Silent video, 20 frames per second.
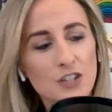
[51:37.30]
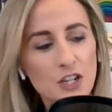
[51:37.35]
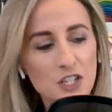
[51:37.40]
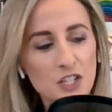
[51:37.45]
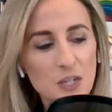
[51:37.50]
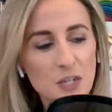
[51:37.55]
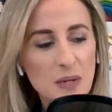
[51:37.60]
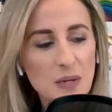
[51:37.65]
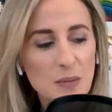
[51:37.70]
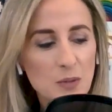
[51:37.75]

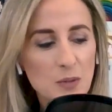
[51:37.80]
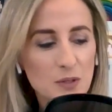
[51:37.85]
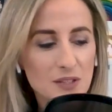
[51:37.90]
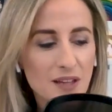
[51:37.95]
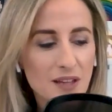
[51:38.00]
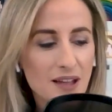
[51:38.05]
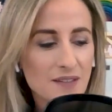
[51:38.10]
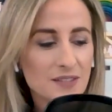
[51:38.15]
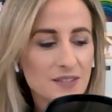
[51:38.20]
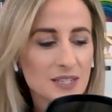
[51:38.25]
Touching people's
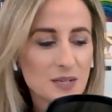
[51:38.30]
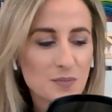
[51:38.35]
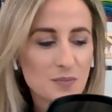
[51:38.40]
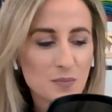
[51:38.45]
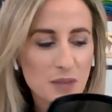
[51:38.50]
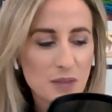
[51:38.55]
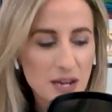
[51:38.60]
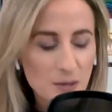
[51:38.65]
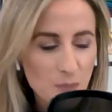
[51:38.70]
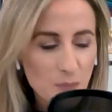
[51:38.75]
lives in a,
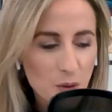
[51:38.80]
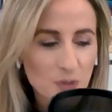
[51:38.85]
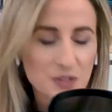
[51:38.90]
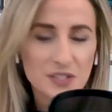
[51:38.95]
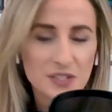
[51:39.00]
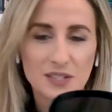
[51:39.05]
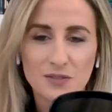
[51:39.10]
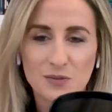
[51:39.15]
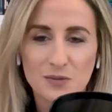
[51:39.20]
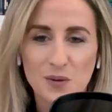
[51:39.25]
in a
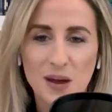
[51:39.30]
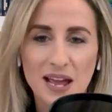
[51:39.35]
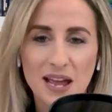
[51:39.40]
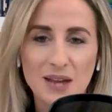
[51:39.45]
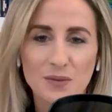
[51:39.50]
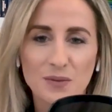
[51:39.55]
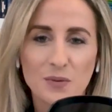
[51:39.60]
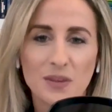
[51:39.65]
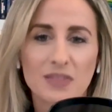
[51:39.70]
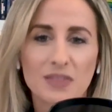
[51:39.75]
positive
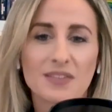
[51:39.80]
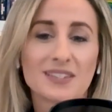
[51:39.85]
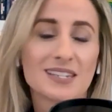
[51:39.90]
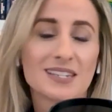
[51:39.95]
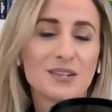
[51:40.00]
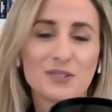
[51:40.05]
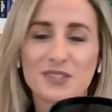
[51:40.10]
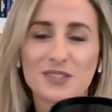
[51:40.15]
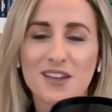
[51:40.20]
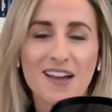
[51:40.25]
way with the
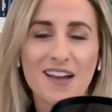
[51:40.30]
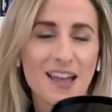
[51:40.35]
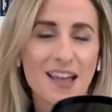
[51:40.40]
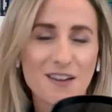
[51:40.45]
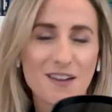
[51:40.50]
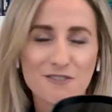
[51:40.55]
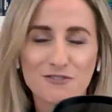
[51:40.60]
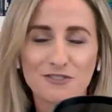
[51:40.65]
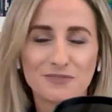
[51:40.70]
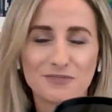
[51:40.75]
skills that I
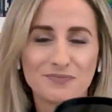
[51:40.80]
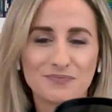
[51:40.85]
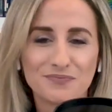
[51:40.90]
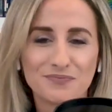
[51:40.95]
have.